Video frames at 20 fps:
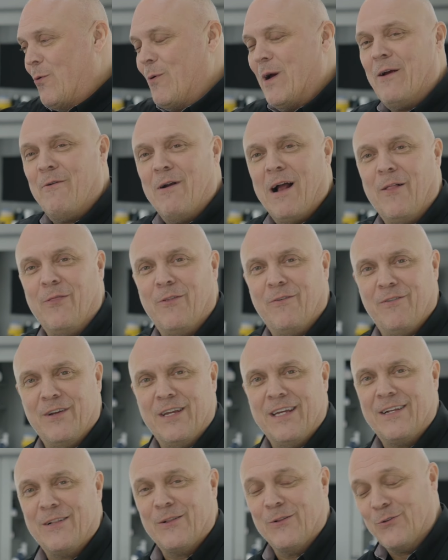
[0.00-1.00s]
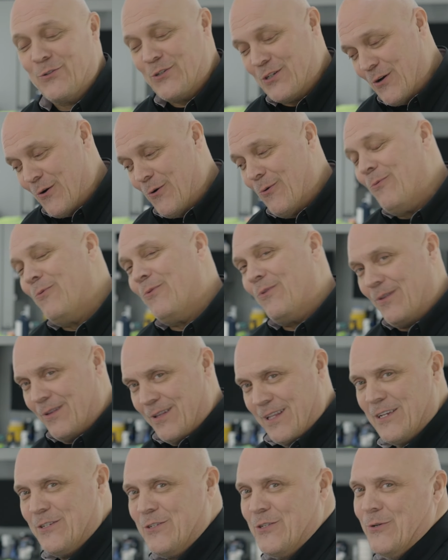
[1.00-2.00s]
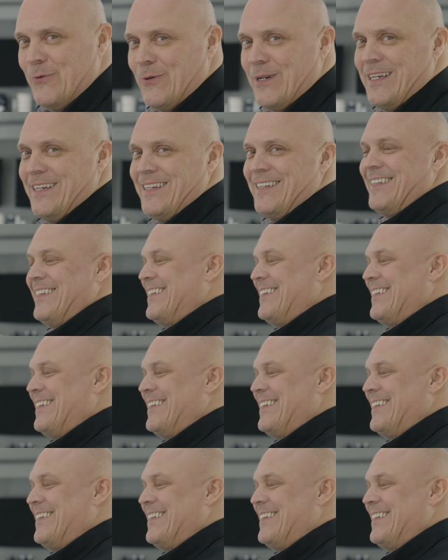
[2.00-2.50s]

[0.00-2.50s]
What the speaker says: way around the vehicle, so let's do it.